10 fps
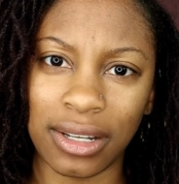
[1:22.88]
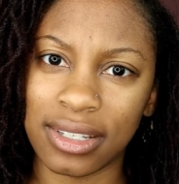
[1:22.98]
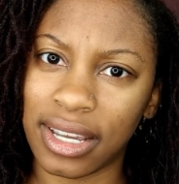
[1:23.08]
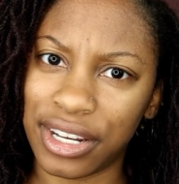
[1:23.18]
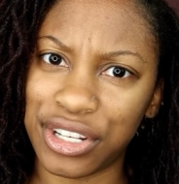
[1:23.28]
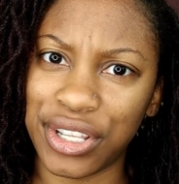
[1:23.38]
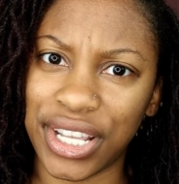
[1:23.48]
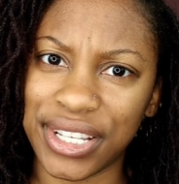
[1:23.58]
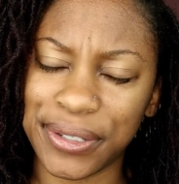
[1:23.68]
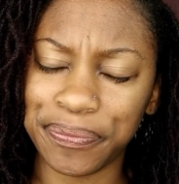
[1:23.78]
let's get into
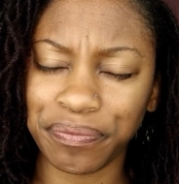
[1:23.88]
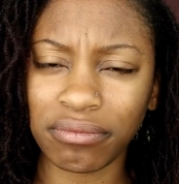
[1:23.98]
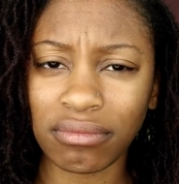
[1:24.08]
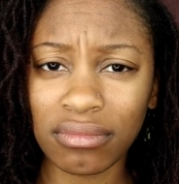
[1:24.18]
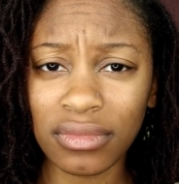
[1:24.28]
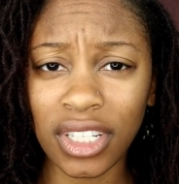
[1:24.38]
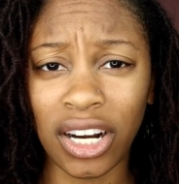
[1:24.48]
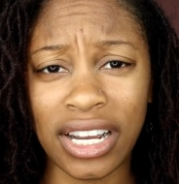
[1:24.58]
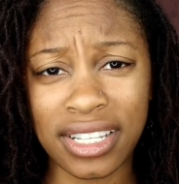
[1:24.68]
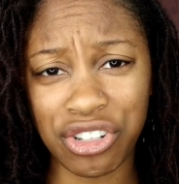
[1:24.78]
this.
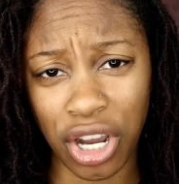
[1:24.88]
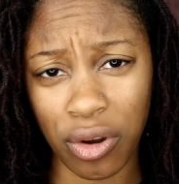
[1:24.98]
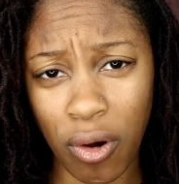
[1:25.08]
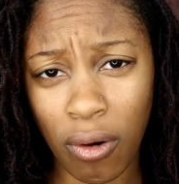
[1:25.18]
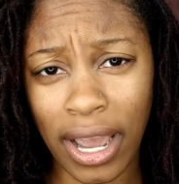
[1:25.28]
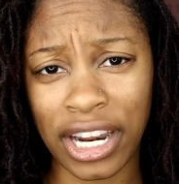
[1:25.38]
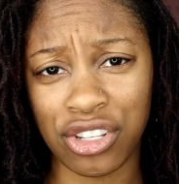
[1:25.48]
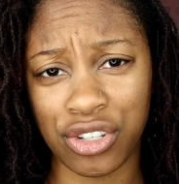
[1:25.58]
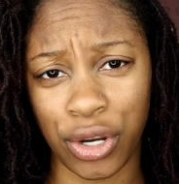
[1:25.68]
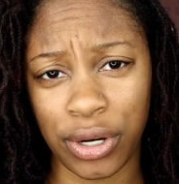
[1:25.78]
All right, it's a jungle and
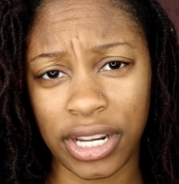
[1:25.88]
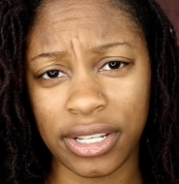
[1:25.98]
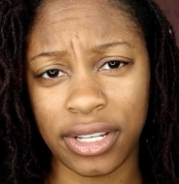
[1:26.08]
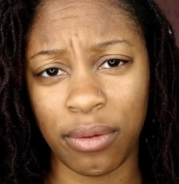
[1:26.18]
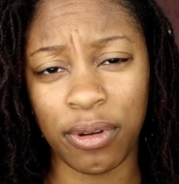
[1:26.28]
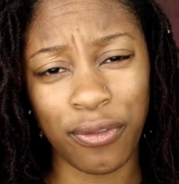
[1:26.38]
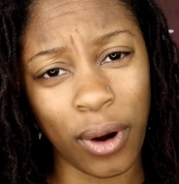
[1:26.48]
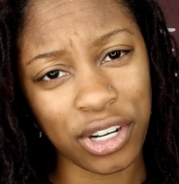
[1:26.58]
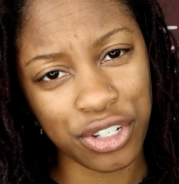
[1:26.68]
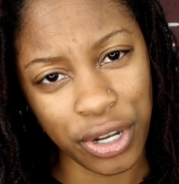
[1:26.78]
it's dirty, so
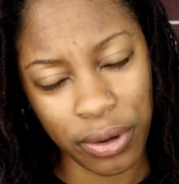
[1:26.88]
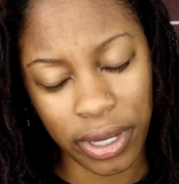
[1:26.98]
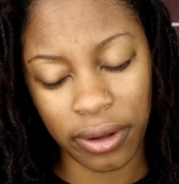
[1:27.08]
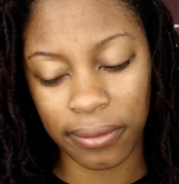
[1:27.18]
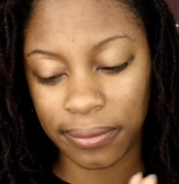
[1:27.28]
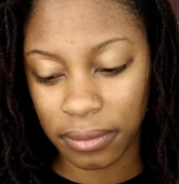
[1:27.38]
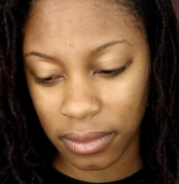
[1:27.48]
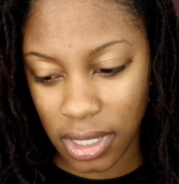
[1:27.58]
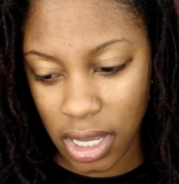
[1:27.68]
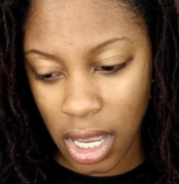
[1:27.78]
before I show you,
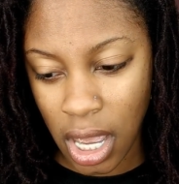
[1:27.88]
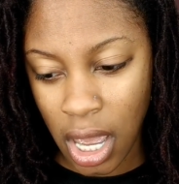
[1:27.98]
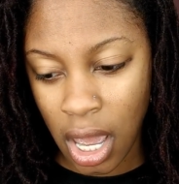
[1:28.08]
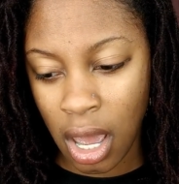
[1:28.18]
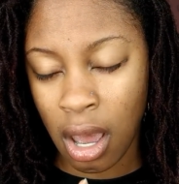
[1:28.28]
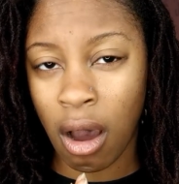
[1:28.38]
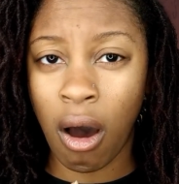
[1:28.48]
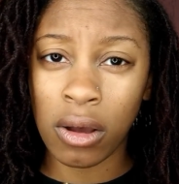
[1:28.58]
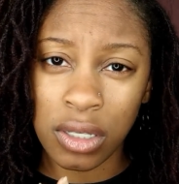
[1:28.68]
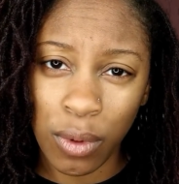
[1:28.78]

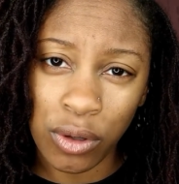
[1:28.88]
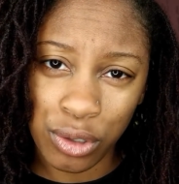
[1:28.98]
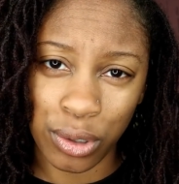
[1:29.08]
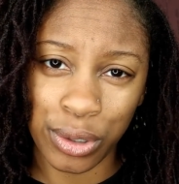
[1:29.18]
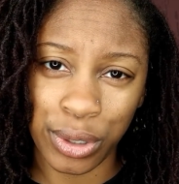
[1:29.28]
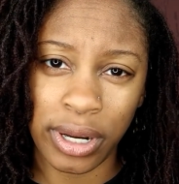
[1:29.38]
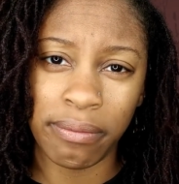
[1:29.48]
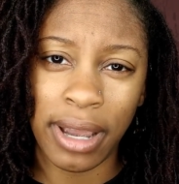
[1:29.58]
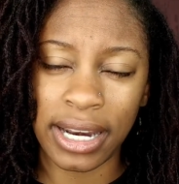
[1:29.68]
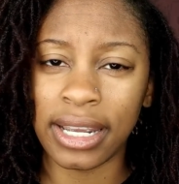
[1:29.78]
all small
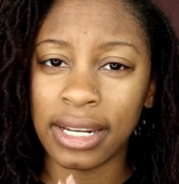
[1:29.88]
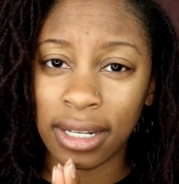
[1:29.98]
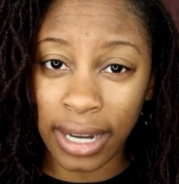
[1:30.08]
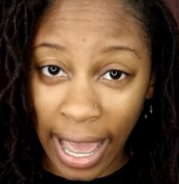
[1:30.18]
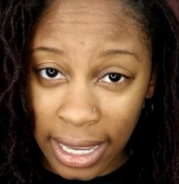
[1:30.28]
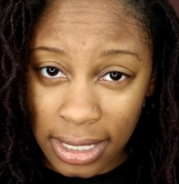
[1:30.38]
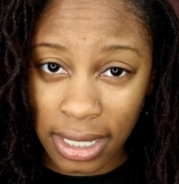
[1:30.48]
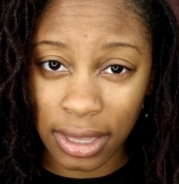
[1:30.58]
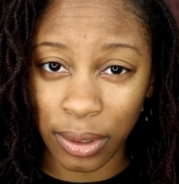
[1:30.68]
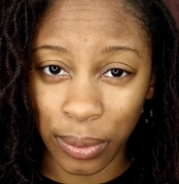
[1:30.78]
children may need to
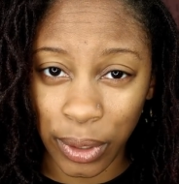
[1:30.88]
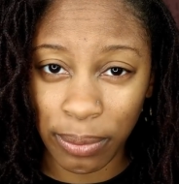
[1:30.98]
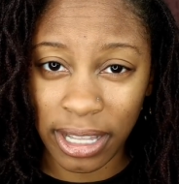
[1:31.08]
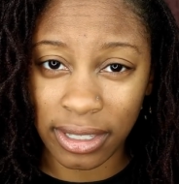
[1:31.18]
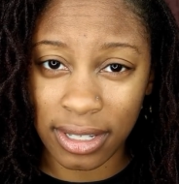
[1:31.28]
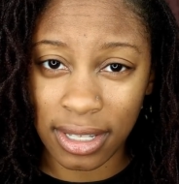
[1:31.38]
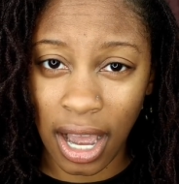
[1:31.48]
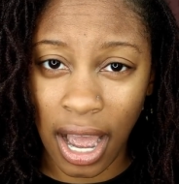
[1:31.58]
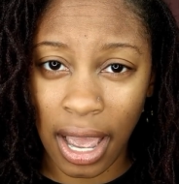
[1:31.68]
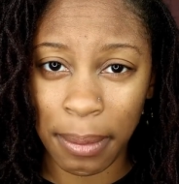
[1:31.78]
exit the room at this
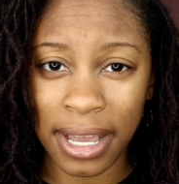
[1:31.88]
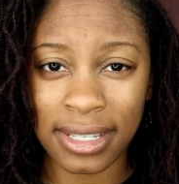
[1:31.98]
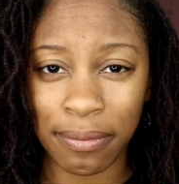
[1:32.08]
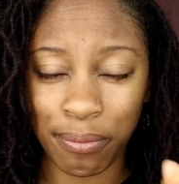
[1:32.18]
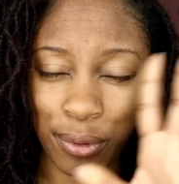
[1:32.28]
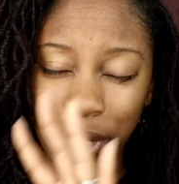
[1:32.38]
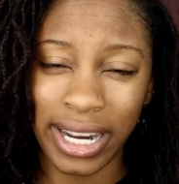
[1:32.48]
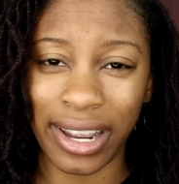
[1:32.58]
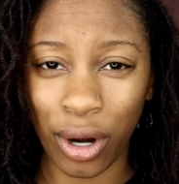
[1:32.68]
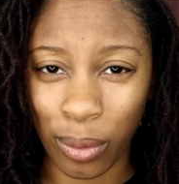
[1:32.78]
time. It's a
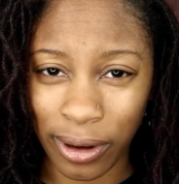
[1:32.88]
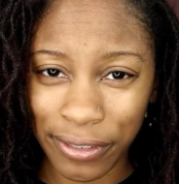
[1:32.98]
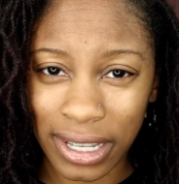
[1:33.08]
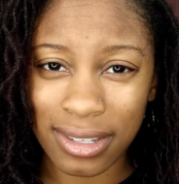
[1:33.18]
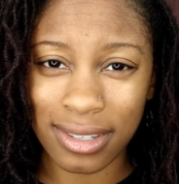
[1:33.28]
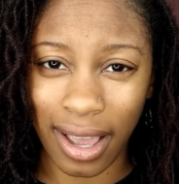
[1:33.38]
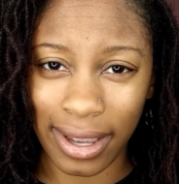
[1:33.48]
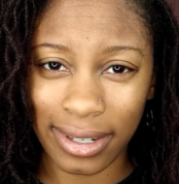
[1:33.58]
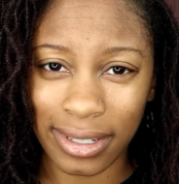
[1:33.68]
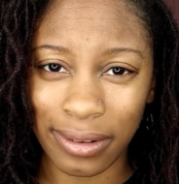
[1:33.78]
pretty horrific
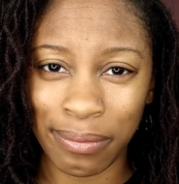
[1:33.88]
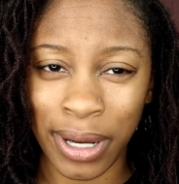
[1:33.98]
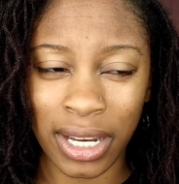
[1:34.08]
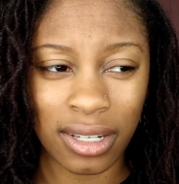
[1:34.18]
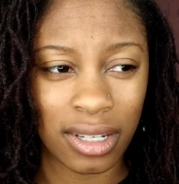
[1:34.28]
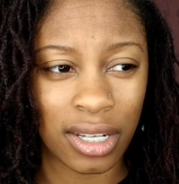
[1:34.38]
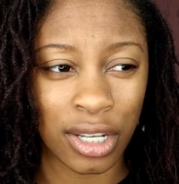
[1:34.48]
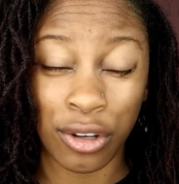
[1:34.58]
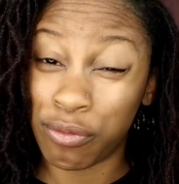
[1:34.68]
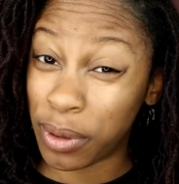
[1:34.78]
sight, but
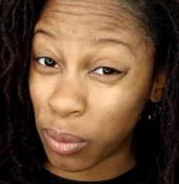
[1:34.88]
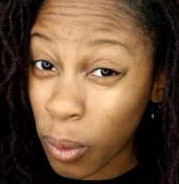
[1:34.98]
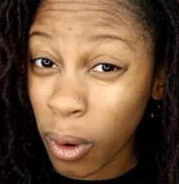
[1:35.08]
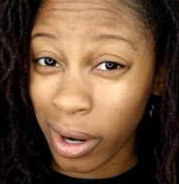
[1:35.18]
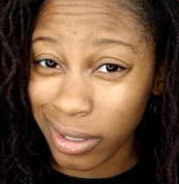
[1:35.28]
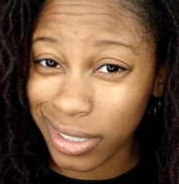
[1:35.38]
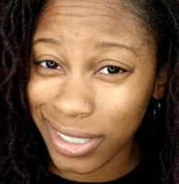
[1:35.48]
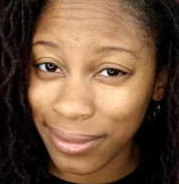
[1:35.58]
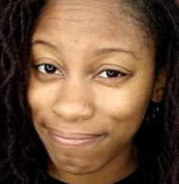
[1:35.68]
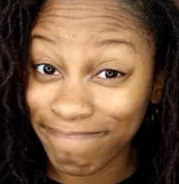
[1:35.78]
you've been warned.